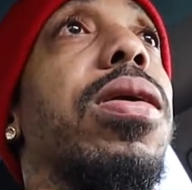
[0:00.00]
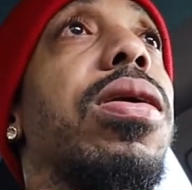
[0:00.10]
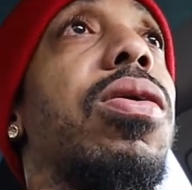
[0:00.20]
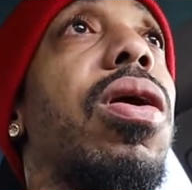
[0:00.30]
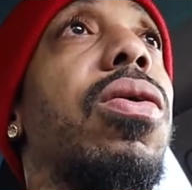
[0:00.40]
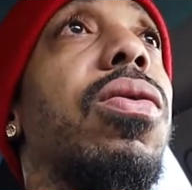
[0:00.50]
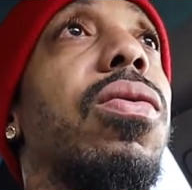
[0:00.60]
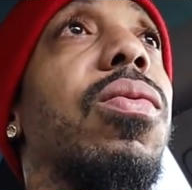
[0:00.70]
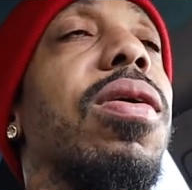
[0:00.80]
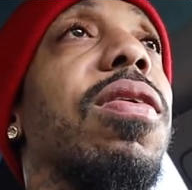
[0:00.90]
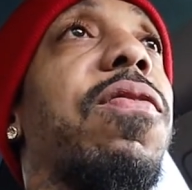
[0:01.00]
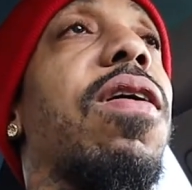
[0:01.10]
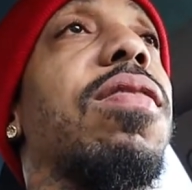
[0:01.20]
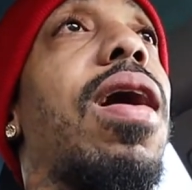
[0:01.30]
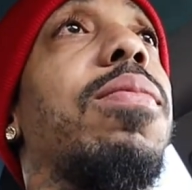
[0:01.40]
you know? Well, the
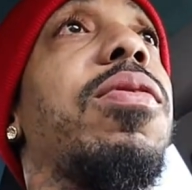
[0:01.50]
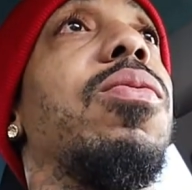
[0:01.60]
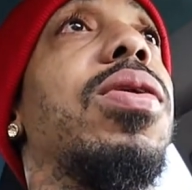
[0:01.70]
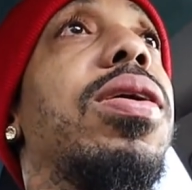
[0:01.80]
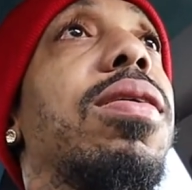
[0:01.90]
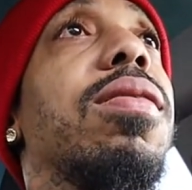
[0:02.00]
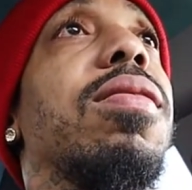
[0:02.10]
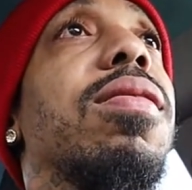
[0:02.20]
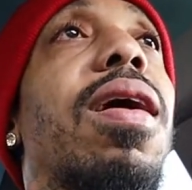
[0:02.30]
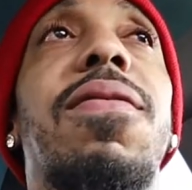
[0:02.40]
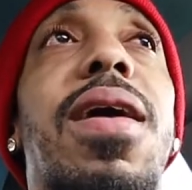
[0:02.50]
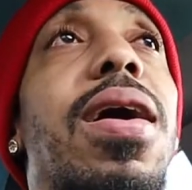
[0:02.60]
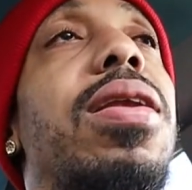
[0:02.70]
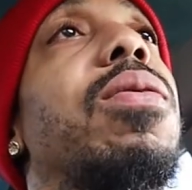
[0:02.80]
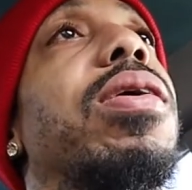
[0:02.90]
first option was, I
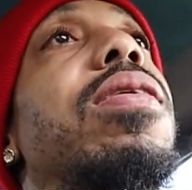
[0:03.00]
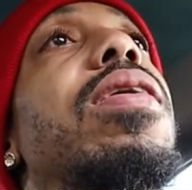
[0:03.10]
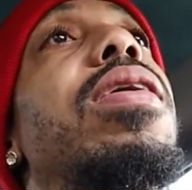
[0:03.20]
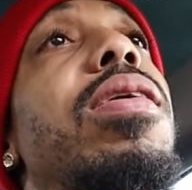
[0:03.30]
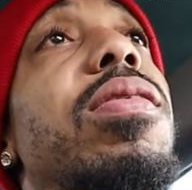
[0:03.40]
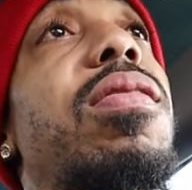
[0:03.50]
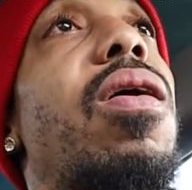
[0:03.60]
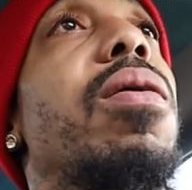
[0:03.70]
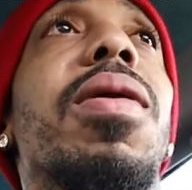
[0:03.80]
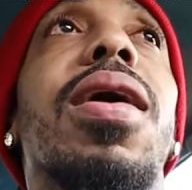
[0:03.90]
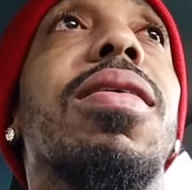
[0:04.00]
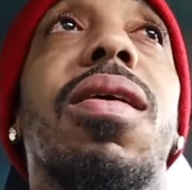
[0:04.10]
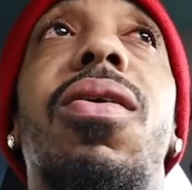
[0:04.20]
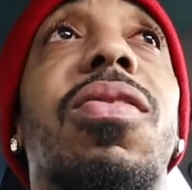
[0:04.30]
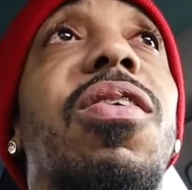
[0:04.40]
forgot, anyway. So I'm like,
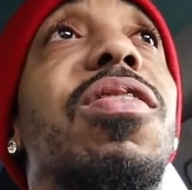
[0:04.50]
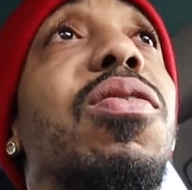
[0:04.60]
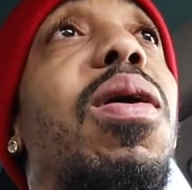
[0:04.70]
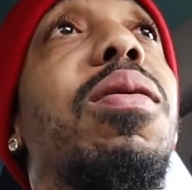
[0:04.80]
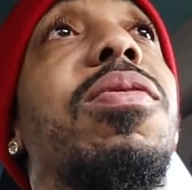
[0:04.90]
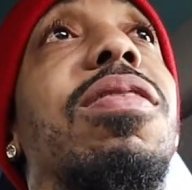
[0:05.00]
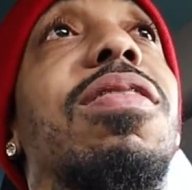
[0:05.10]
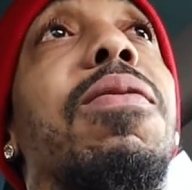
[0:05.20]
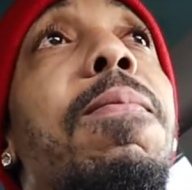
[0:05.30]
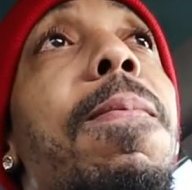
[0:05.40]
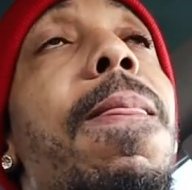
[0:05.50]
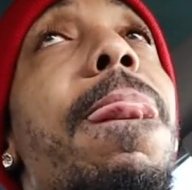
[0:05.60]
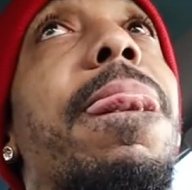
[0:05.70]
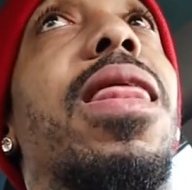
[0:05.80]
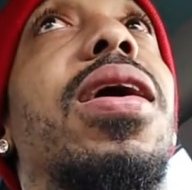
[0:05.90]
those are the only two options.
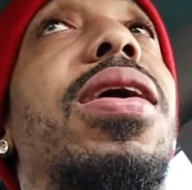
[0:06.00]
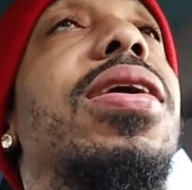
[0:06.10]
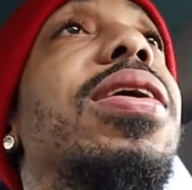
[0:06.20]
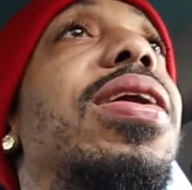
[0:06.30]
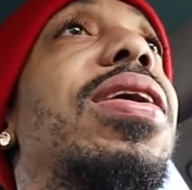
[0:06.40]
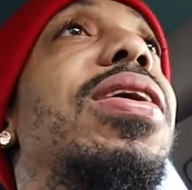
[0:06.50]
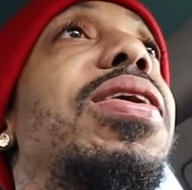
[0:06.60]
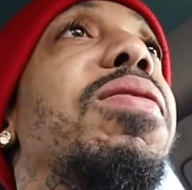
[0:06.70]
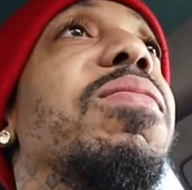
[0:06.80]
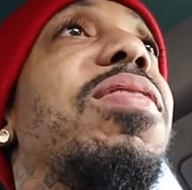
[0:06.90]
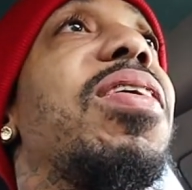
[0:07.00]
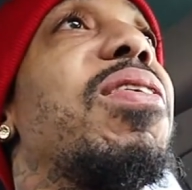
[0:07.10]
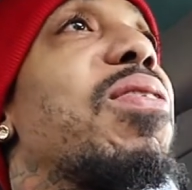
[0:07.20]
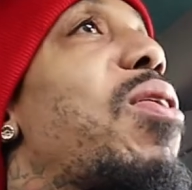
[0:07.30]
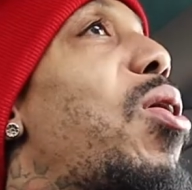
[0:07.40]
And the
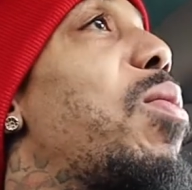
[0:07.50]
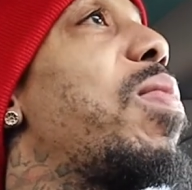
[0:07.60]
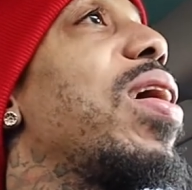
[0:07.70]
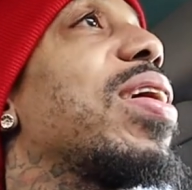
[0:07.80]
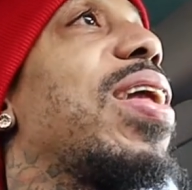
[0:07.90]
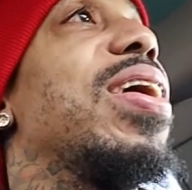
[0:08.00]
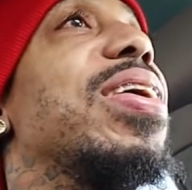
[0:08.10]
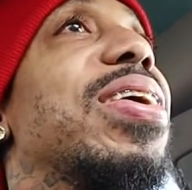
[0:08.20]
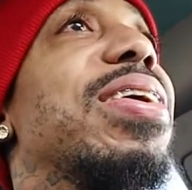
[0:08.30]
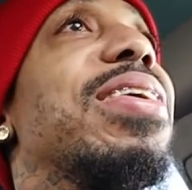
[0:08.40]
sheriff called back like,